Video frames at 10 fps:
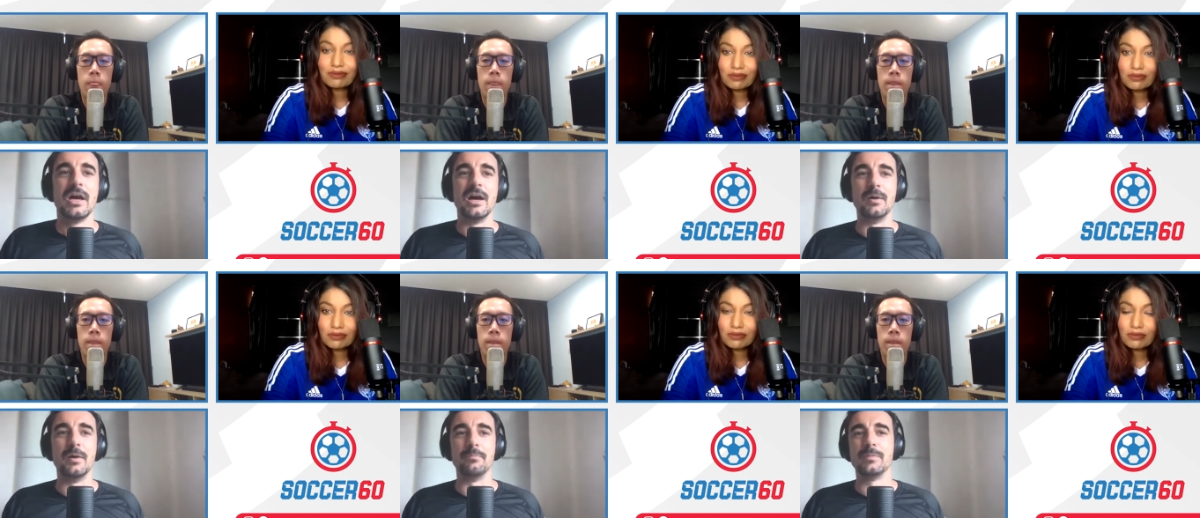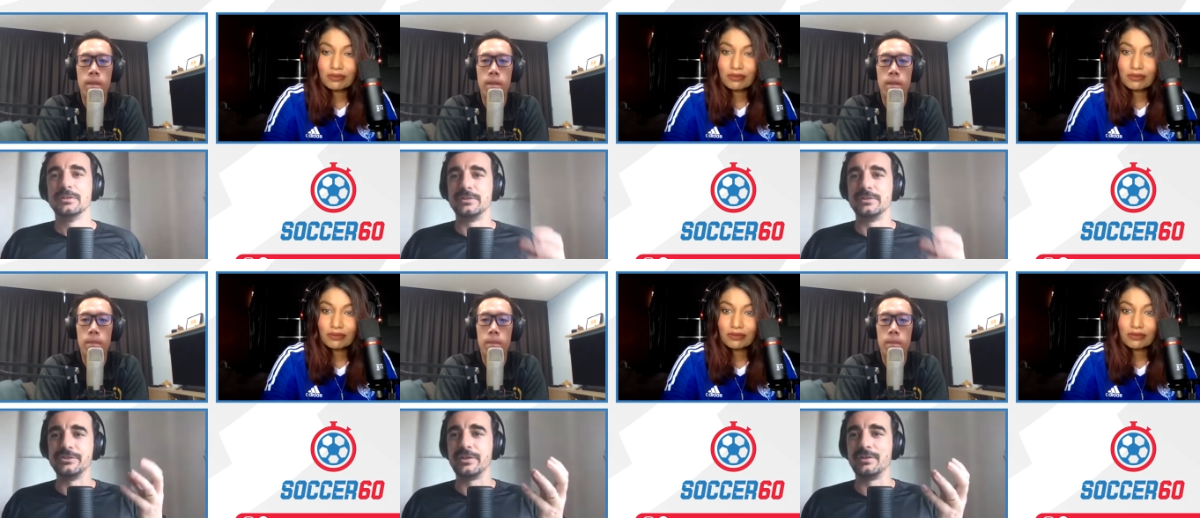
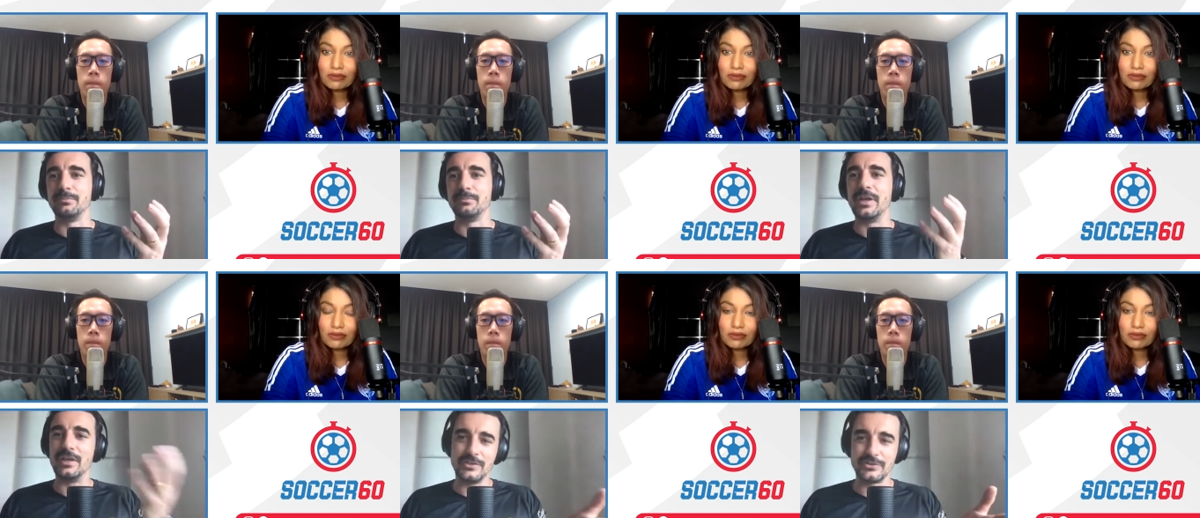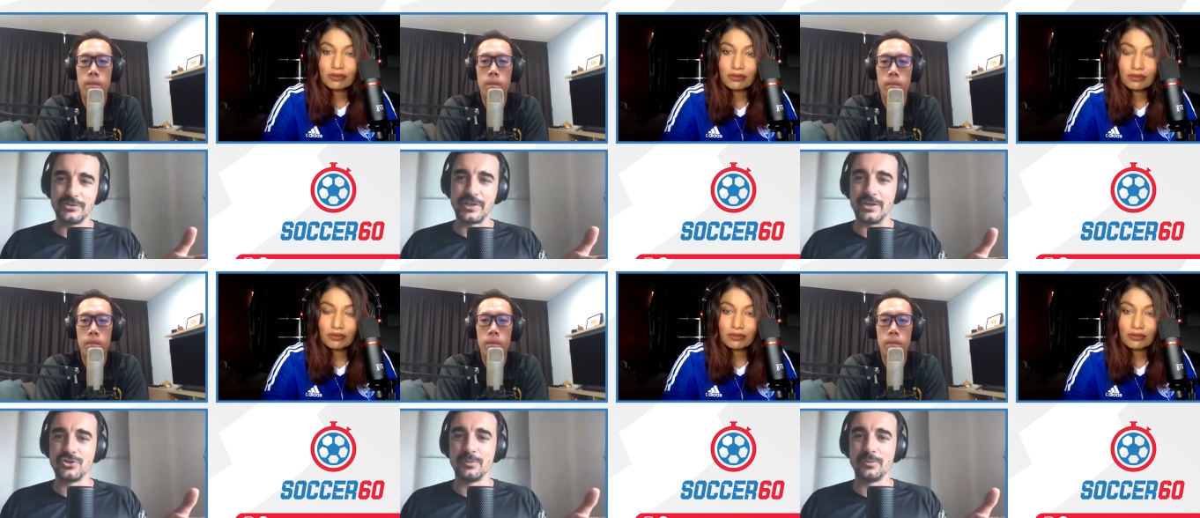Speaker 1: does it make it easier to
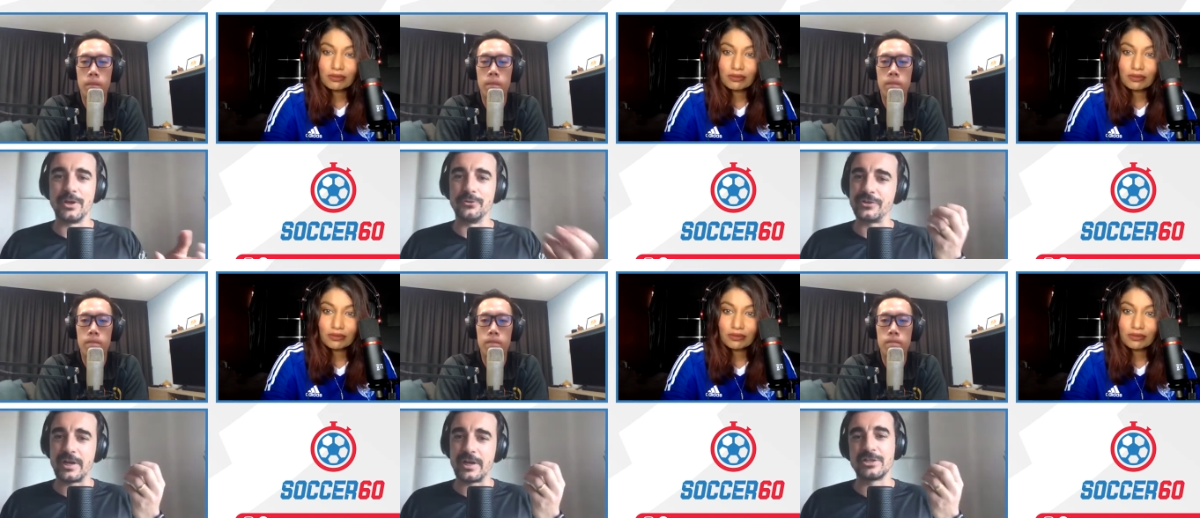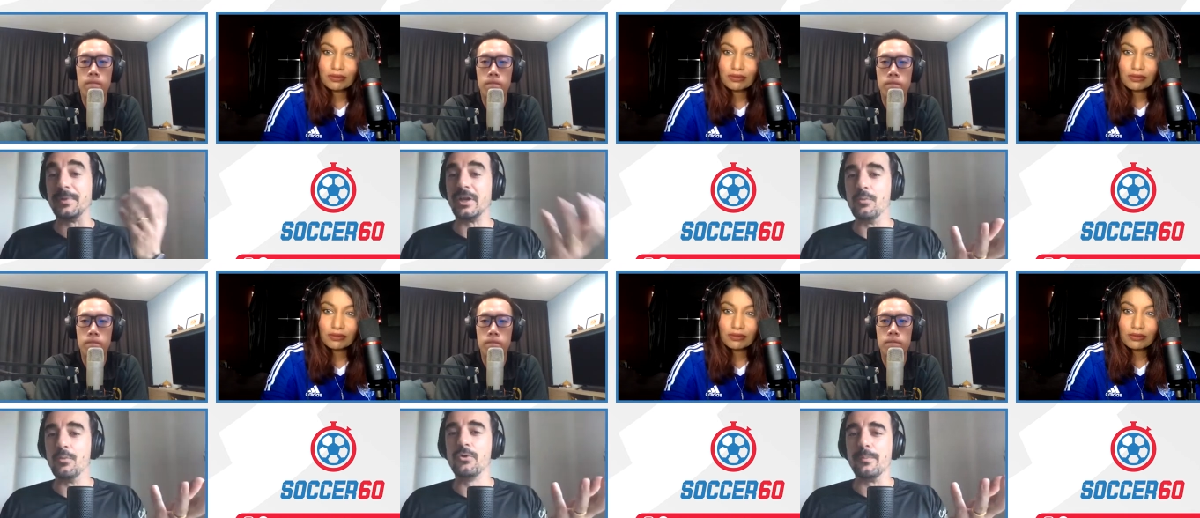get a job there, or does it actually make
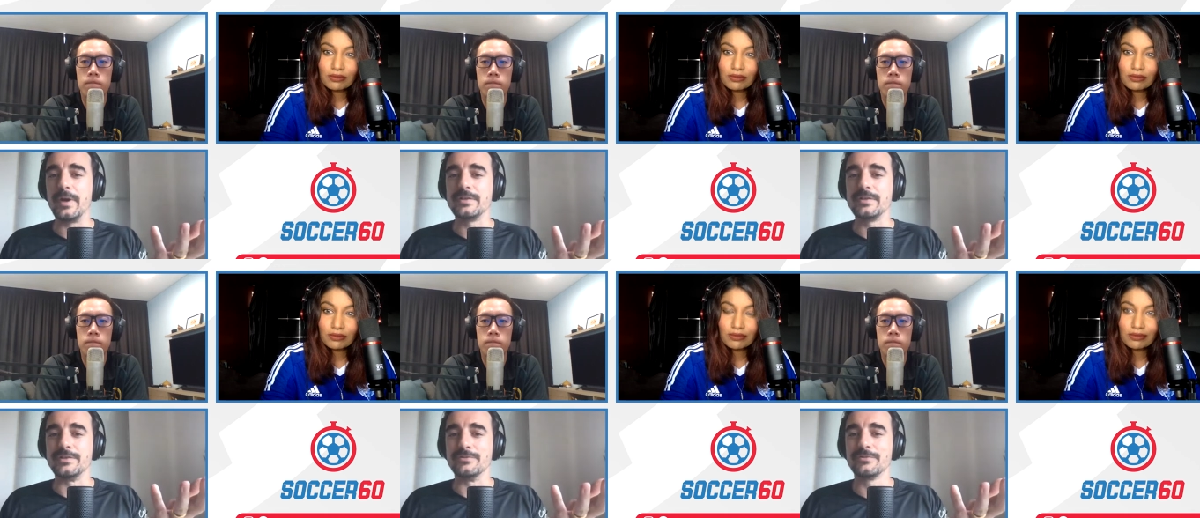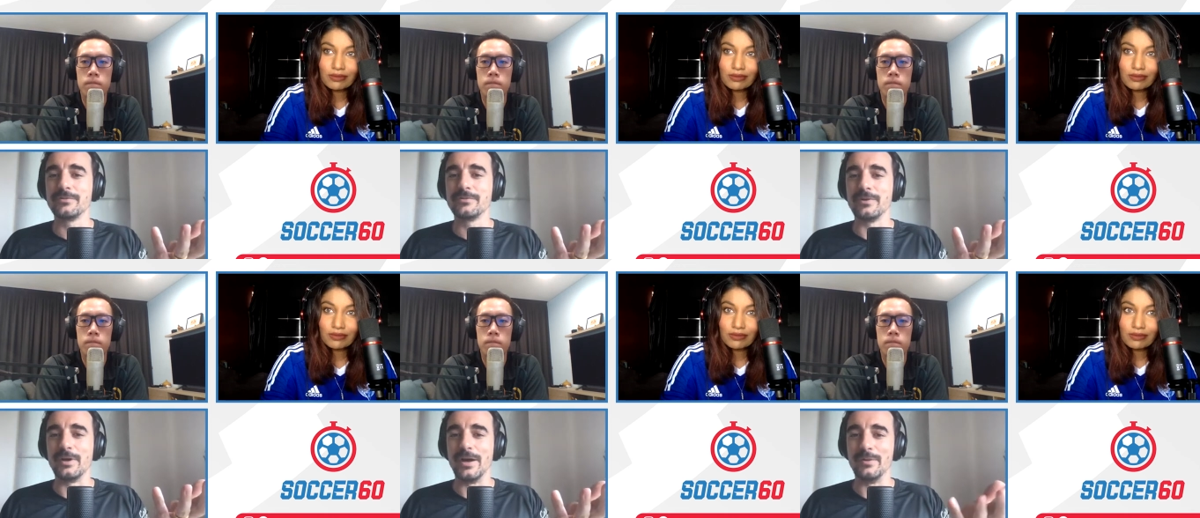it more competitive?
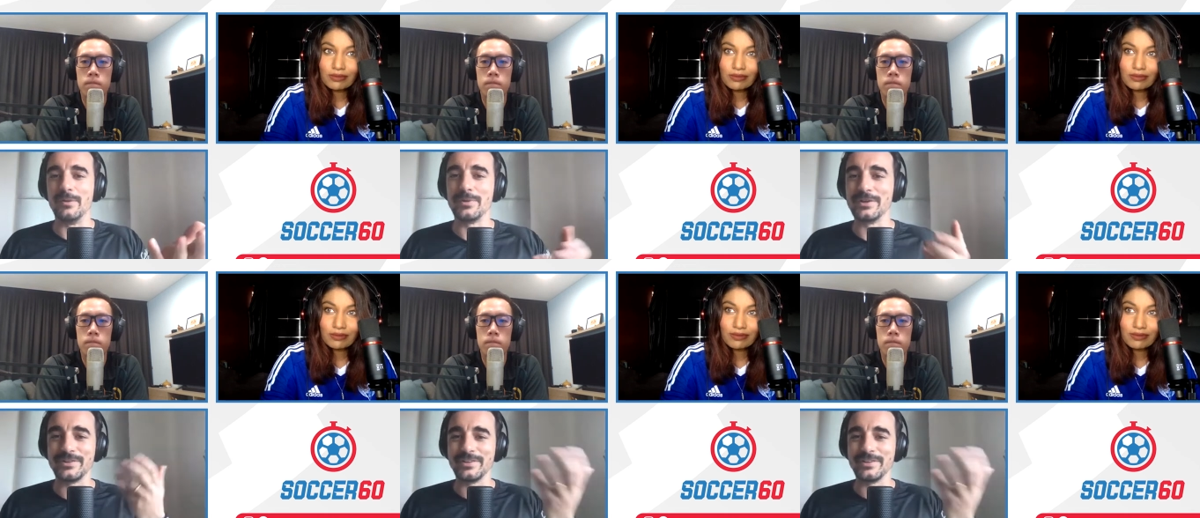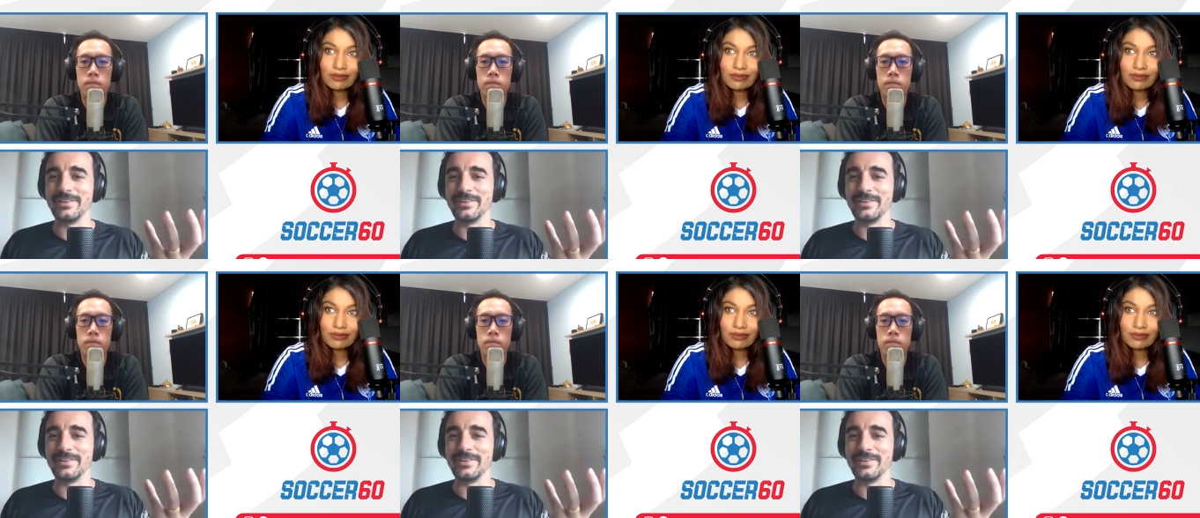Because